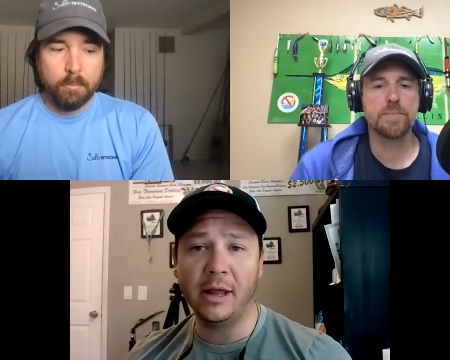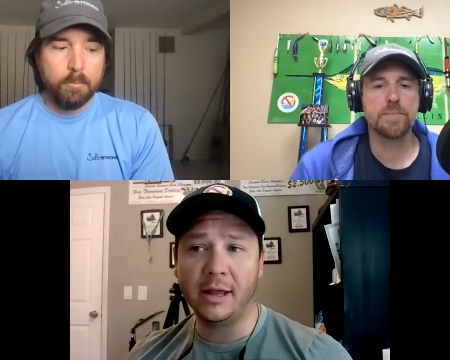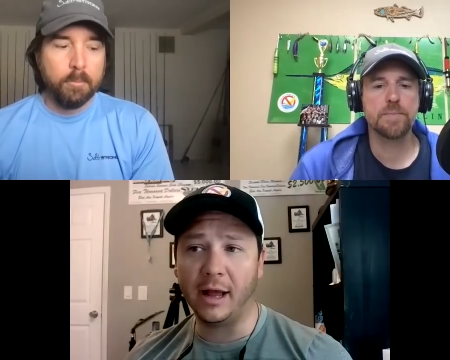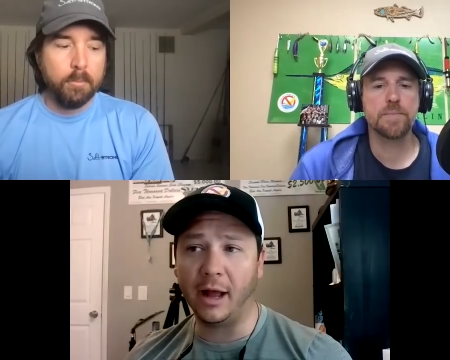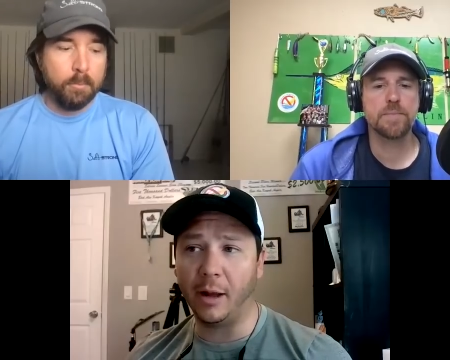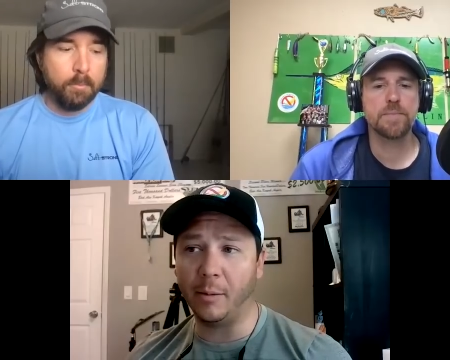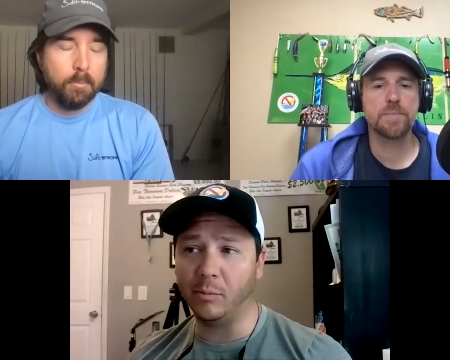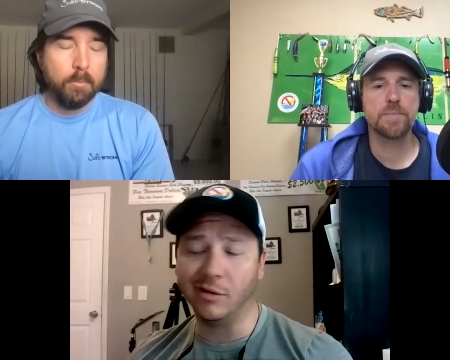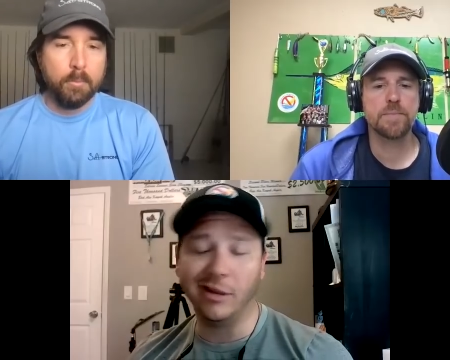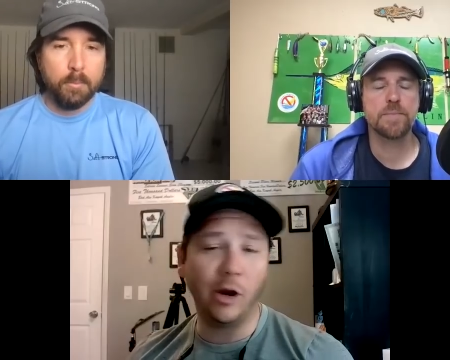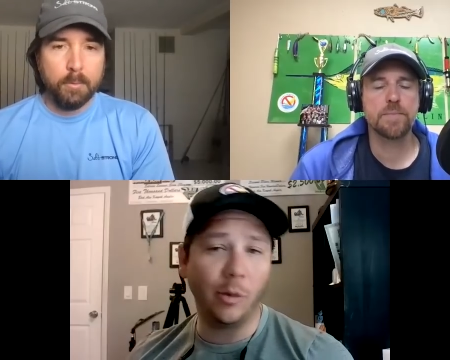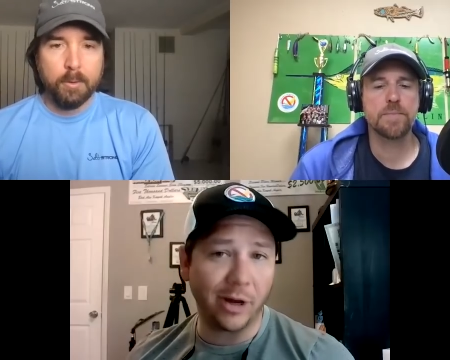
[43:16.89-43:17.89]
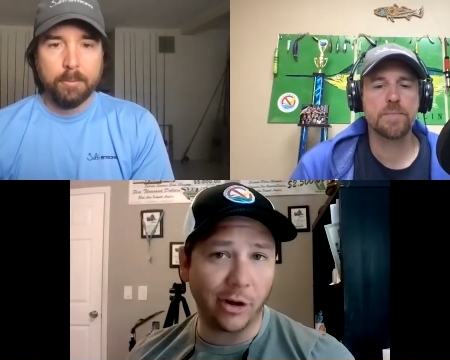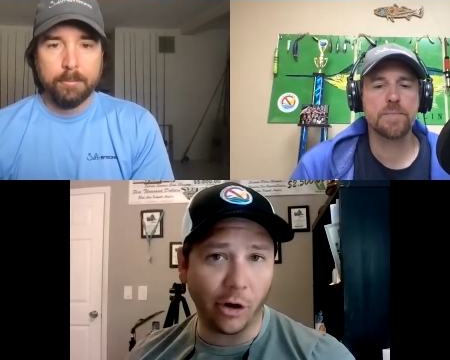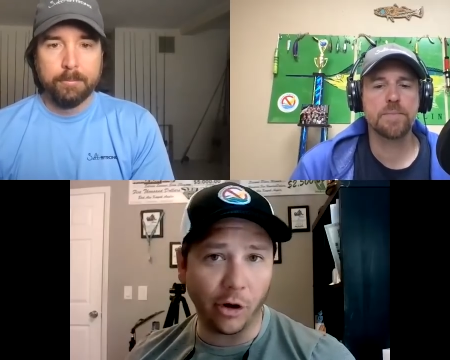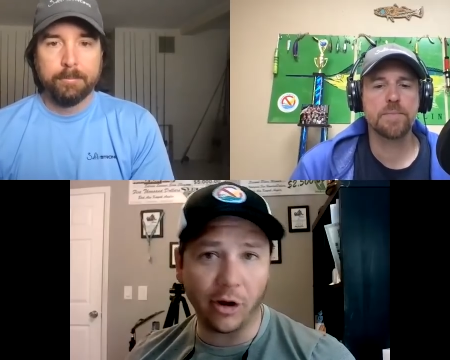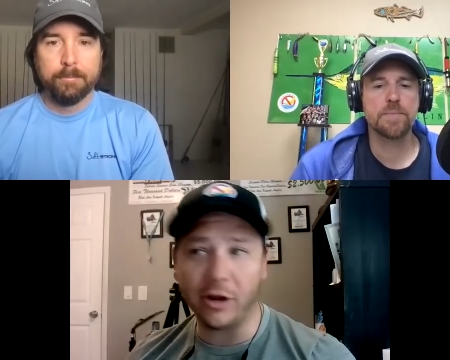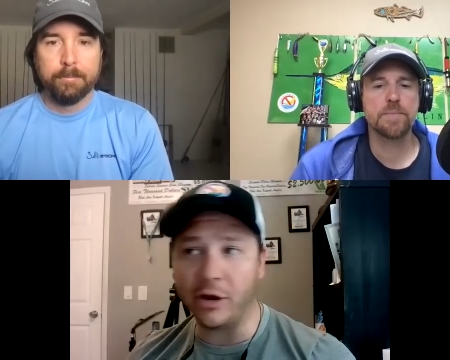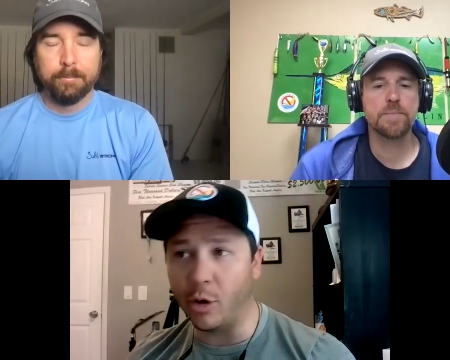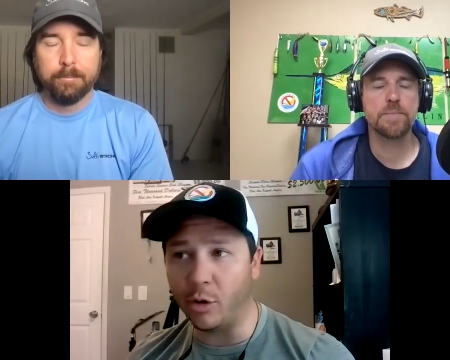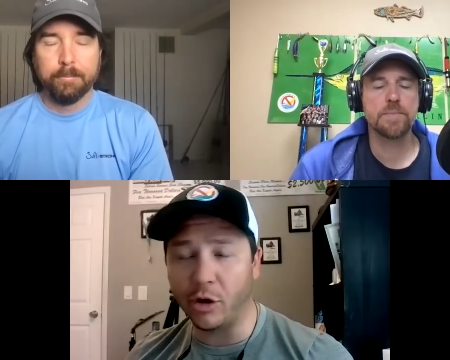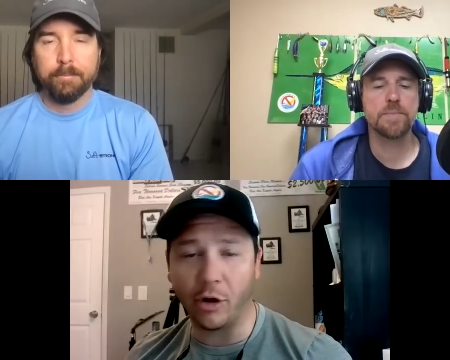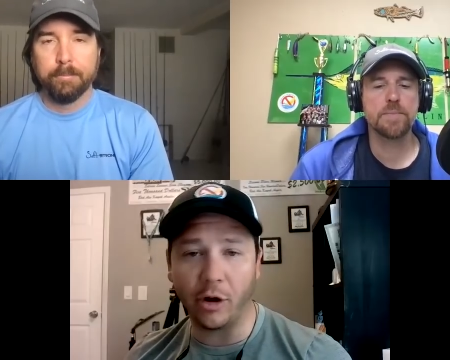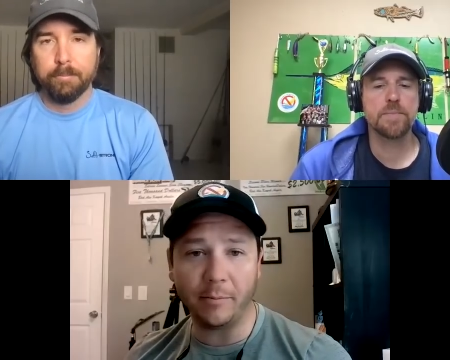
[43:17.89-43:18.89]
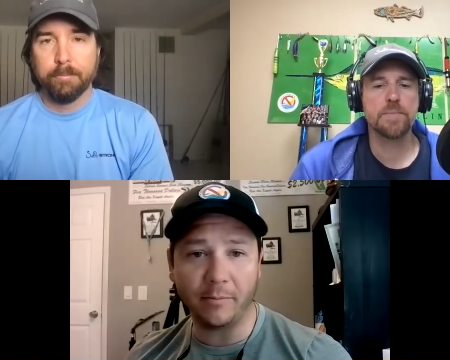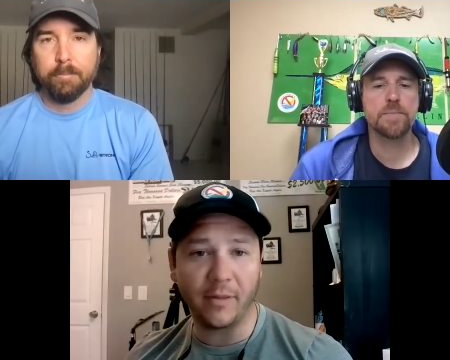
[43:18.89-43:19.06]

Speaker 1: A um, little bit of current, no current.